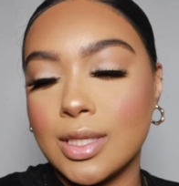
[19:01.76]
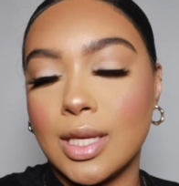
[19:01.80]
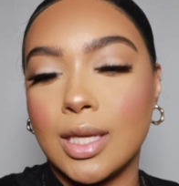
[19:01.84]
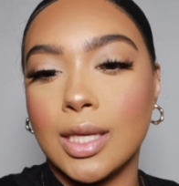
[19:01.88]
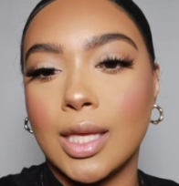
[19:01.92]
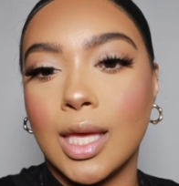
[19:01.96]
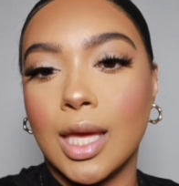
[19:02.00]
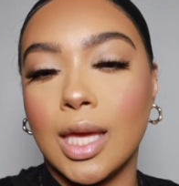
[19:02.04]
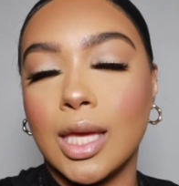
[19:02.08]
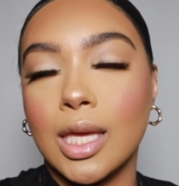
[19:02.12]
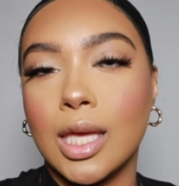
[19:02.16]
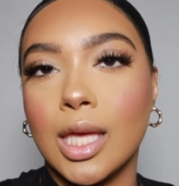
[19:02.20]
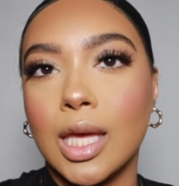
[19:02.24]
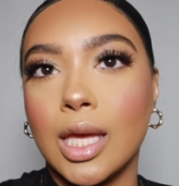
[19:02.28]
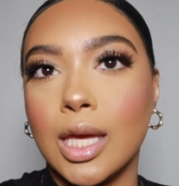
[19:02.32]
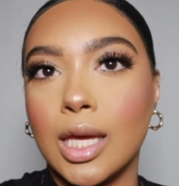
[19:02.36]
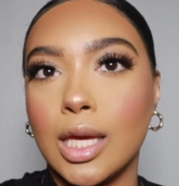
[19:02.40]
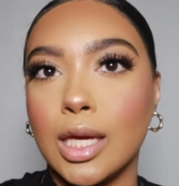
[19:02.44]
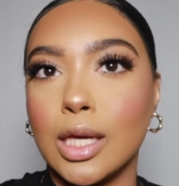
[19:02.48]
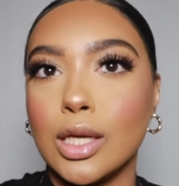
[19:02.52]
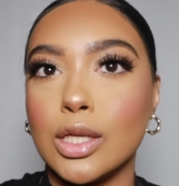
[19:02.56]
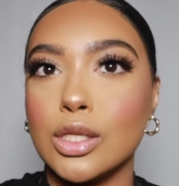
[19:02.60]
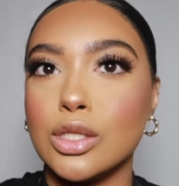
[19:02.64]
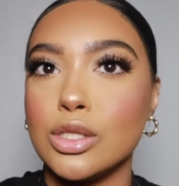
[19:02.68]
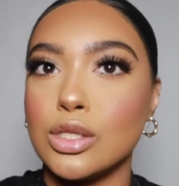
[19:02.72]
a
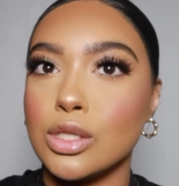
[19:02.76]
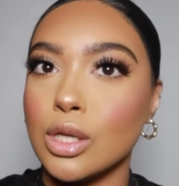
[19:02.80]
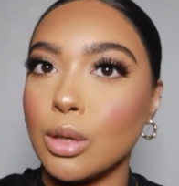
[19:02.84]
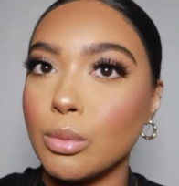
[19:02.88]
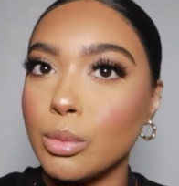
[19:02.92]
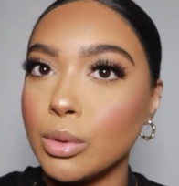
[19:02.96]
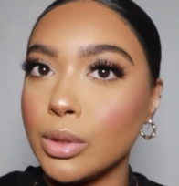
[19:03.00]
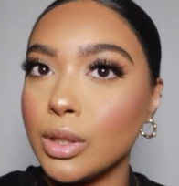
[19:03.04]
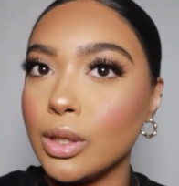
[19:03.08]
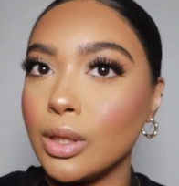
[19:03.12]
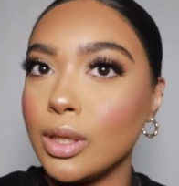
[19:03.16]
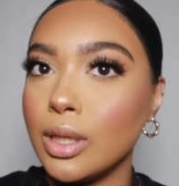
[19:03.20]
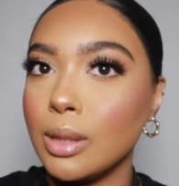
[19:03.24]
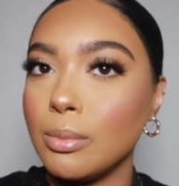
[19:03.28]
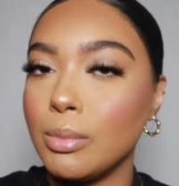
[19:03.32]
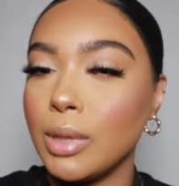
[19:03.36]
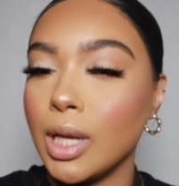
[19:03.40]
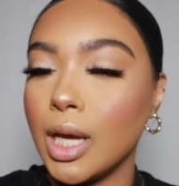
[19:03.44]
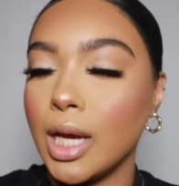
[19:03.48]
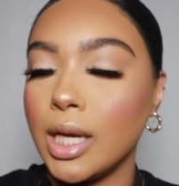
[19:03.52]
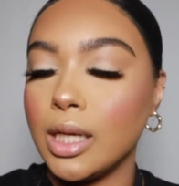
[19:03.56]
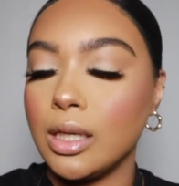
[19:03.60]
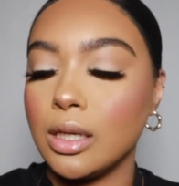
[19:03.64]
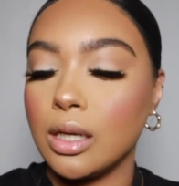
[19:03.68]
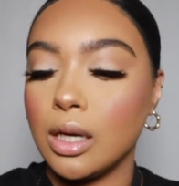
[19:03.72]
KKW lip
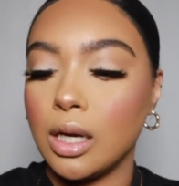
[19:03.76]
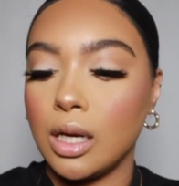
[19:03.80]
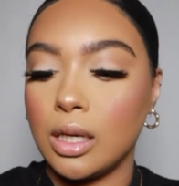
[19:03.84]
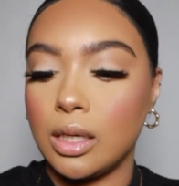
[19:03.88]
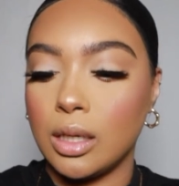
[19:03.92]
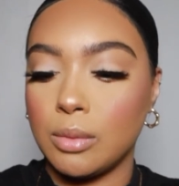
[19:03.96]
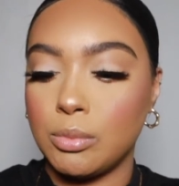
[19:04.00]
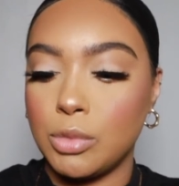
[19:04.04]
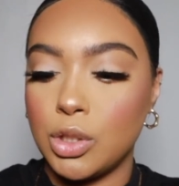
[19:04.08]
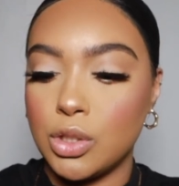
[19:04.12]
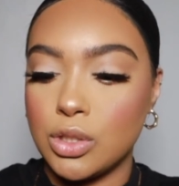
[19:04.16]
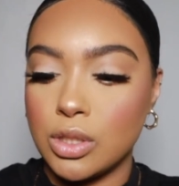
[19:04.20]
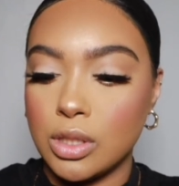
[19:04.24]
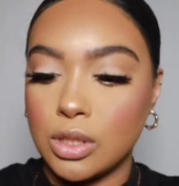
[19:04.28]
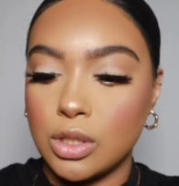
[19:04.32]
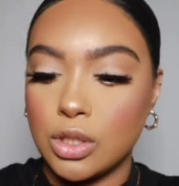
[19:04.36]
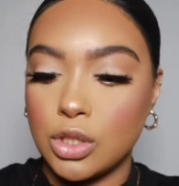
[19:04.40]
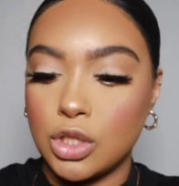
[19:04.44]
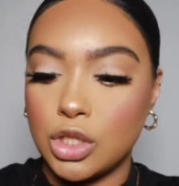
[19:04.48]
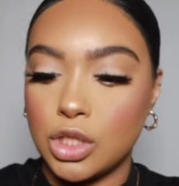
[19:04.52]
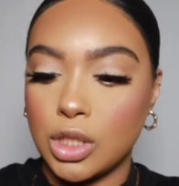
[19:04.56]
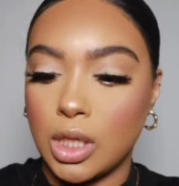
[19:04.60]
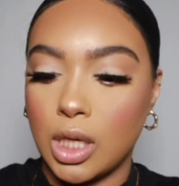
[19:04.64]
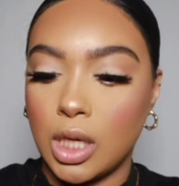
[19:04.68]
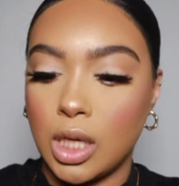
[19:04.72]
liner and I'm using the
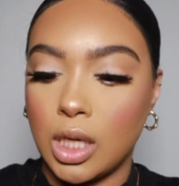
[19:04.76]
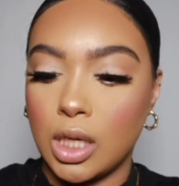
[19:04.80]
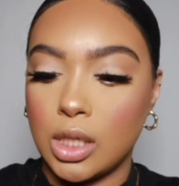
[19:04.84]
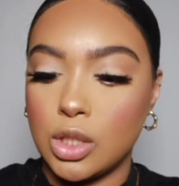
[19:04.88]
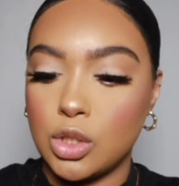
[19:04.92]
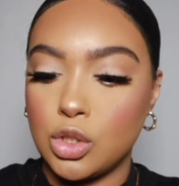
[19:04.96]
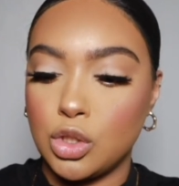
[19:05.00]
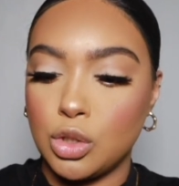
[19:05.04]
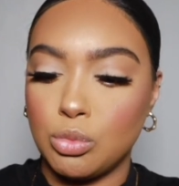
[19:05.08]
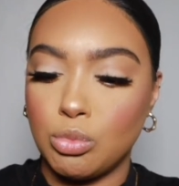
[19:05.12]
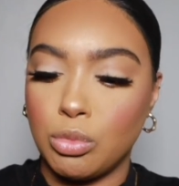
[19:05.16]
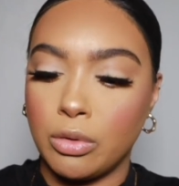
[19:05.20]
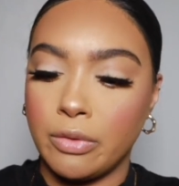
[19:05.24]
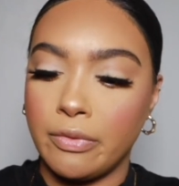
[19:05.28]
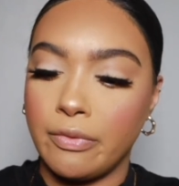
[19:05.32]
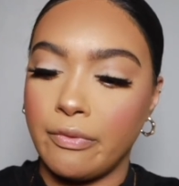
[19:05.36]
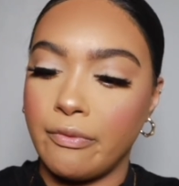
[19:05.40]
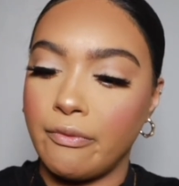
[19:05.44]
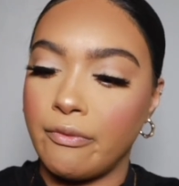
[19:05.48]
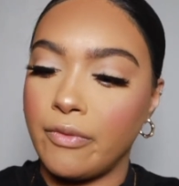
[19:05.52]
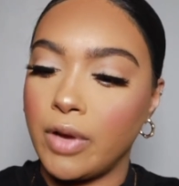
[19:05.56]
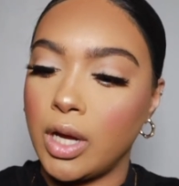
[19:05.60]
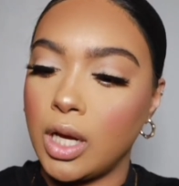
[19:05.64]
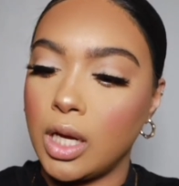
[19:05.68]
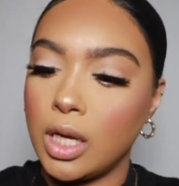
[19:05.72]
shade
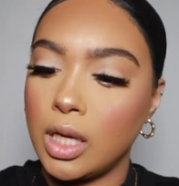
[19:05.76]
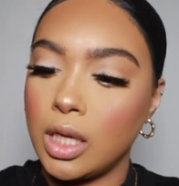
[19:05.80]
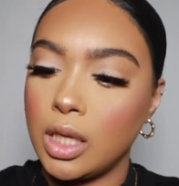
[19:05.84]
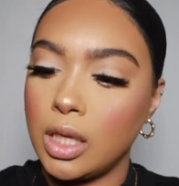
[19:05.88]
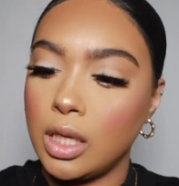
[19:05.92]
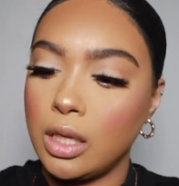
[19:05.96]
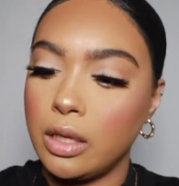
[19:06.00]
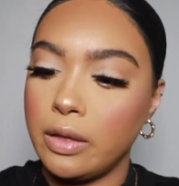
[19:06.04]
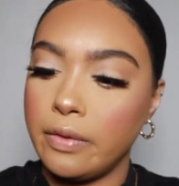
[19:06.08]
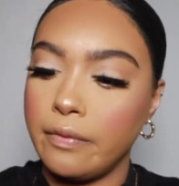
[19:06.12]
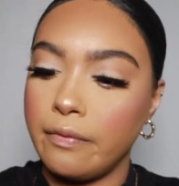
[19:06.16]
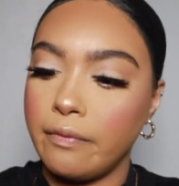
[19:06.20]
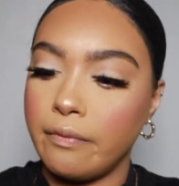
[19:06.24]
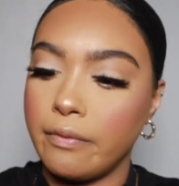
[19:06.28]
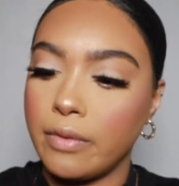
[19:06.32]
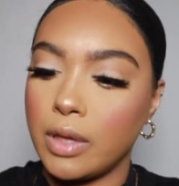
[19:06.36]
2.5.